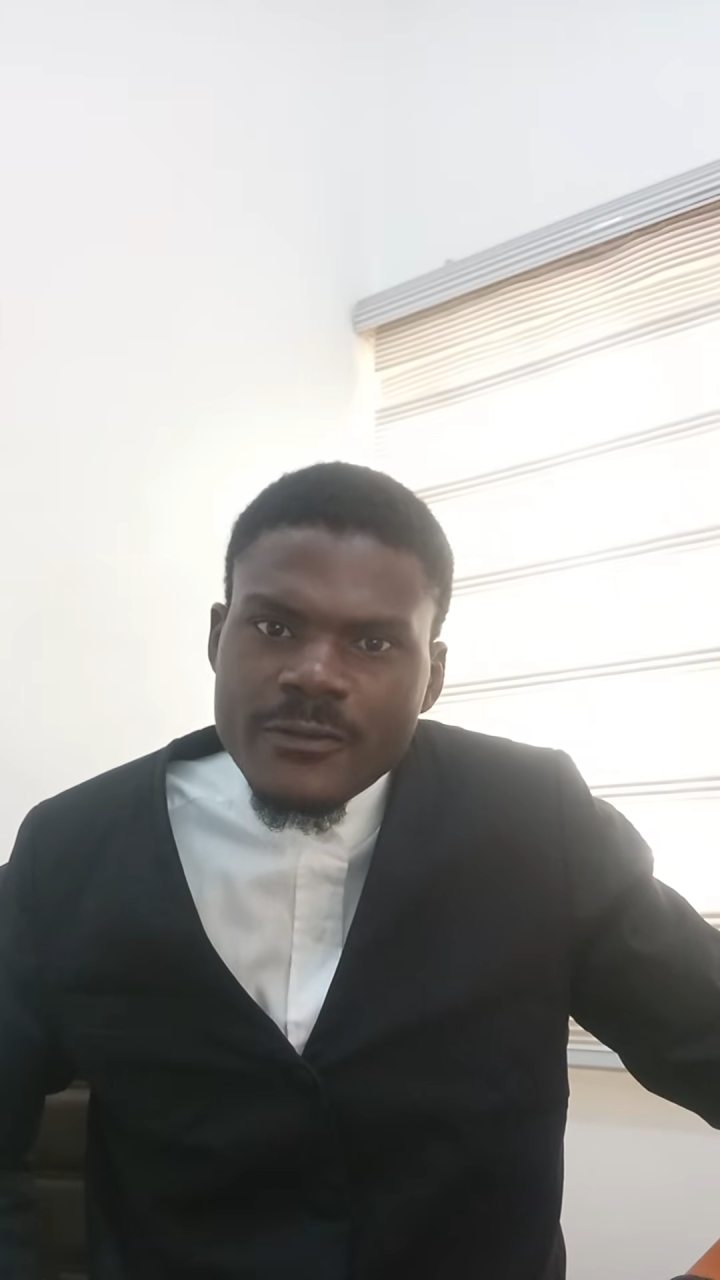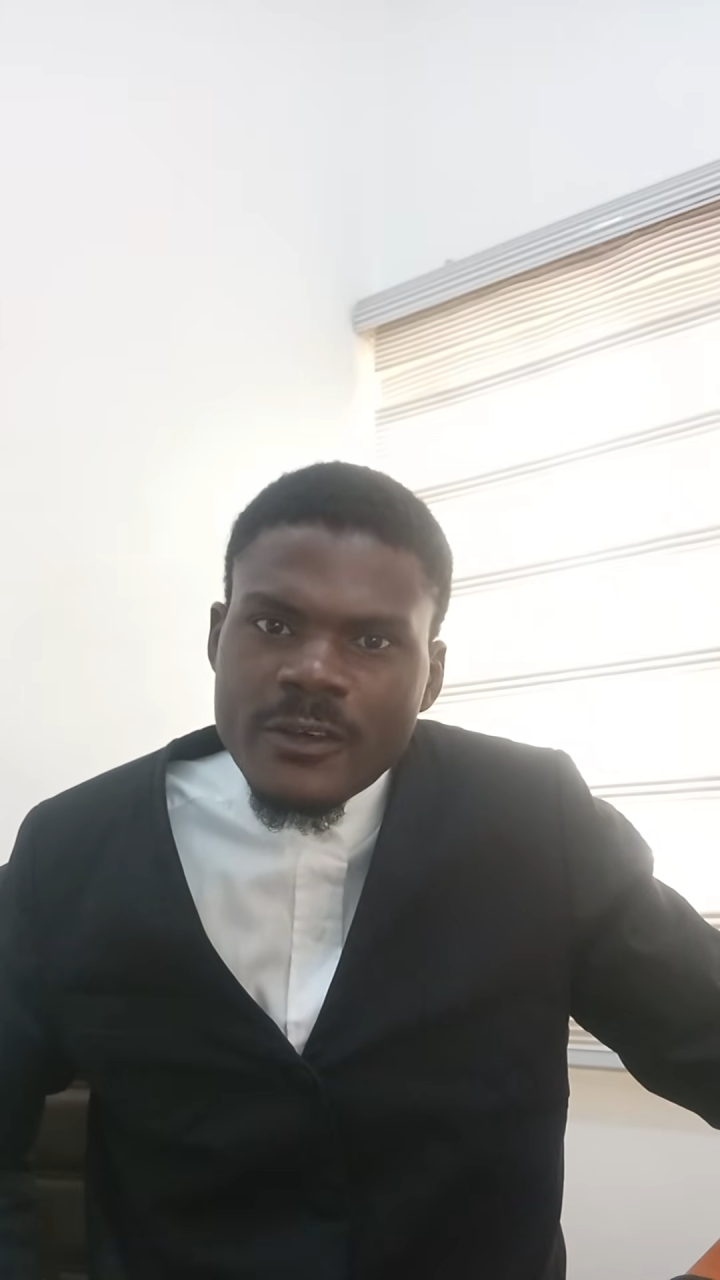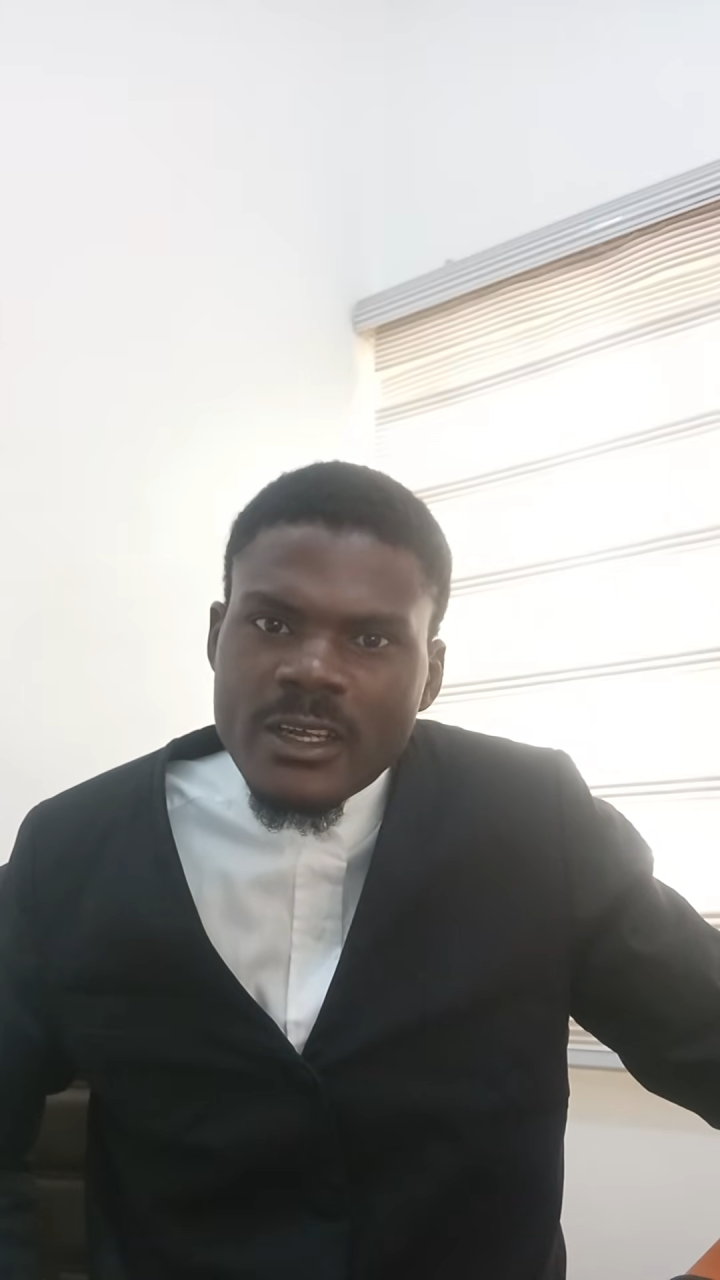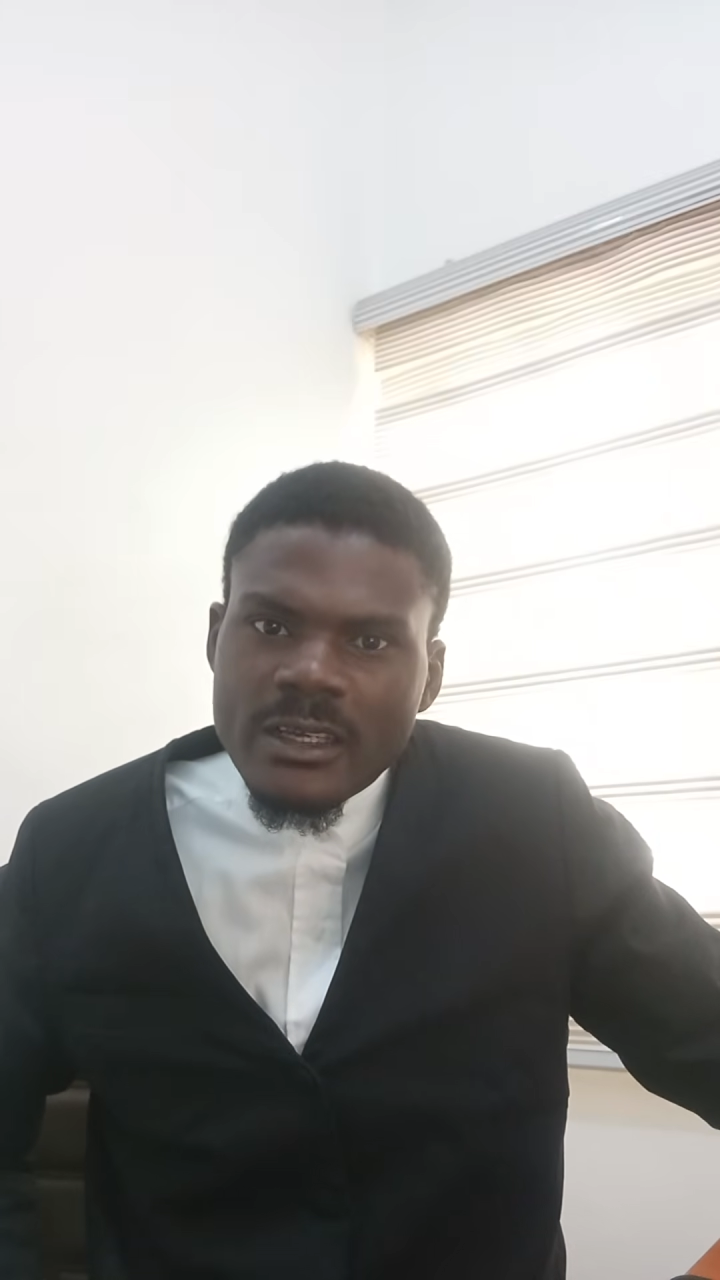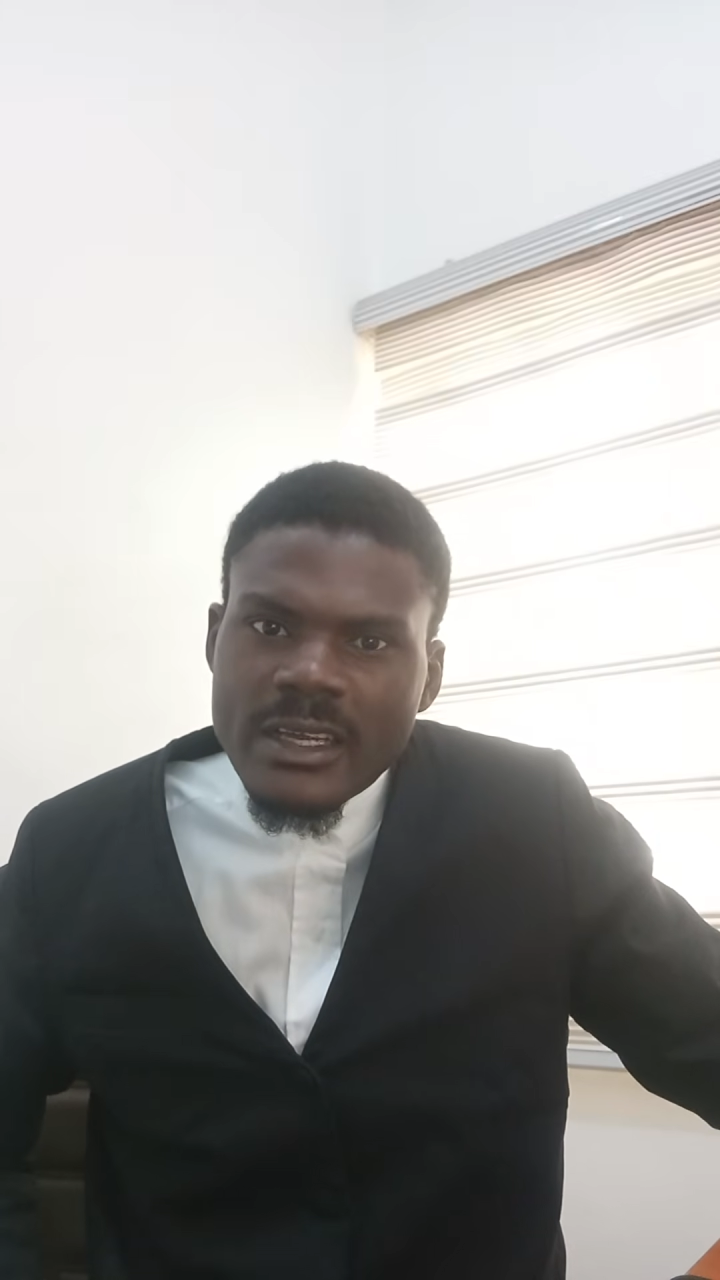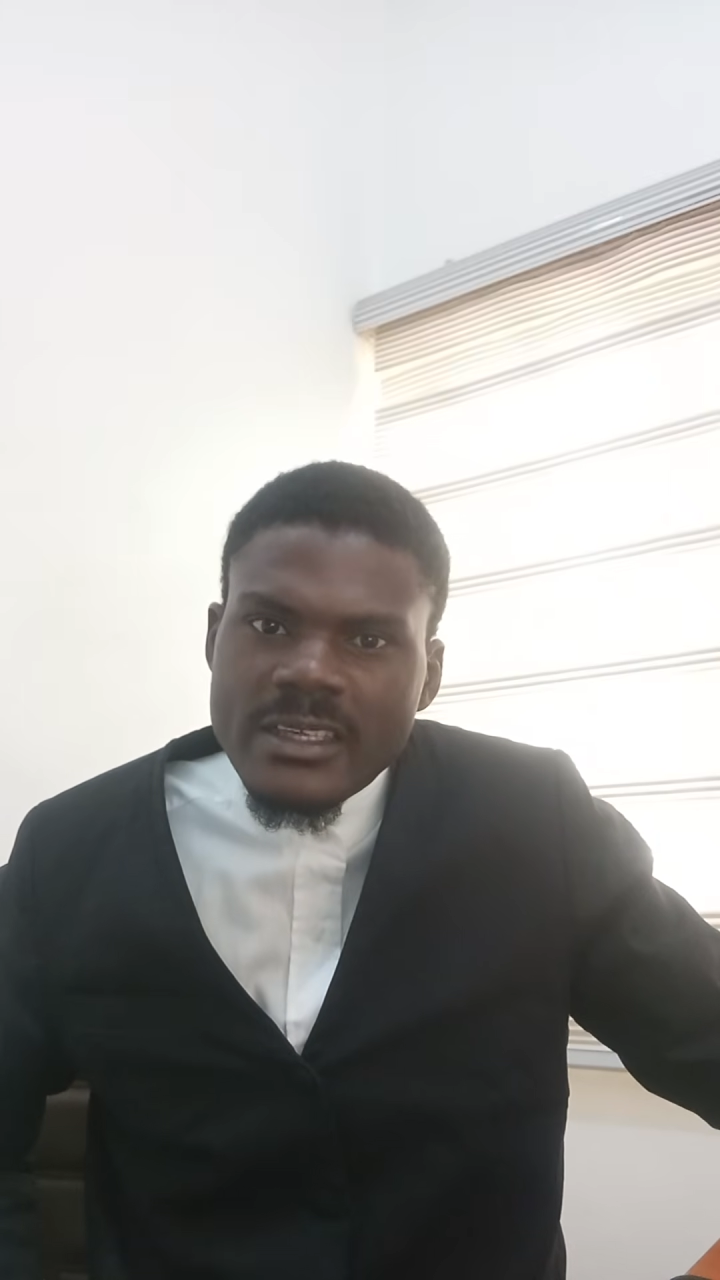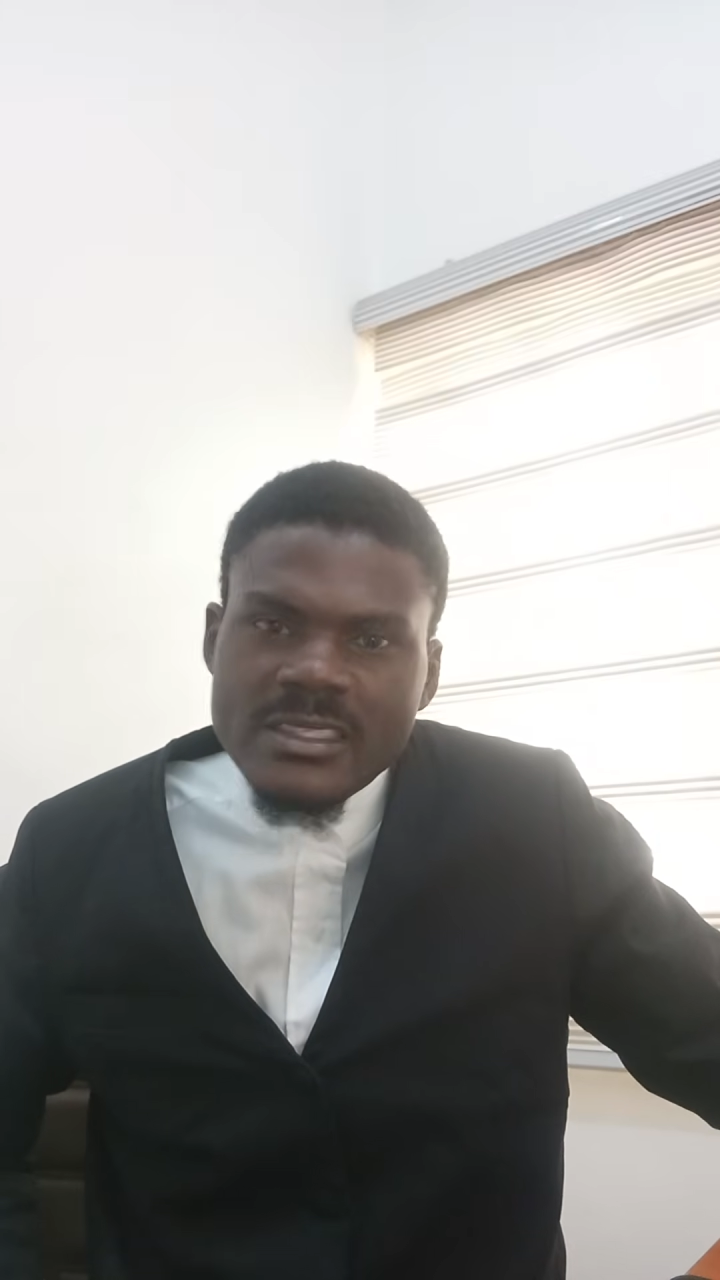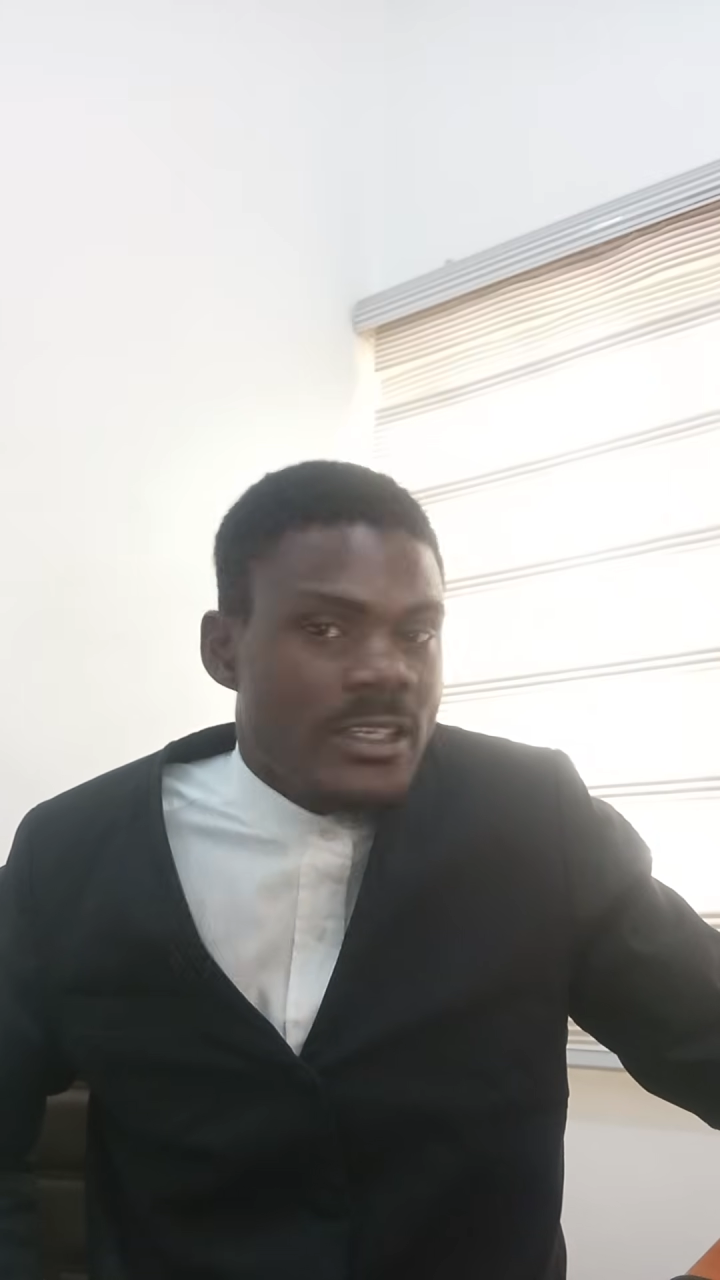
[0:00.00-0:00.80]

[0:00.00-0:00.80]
for the client.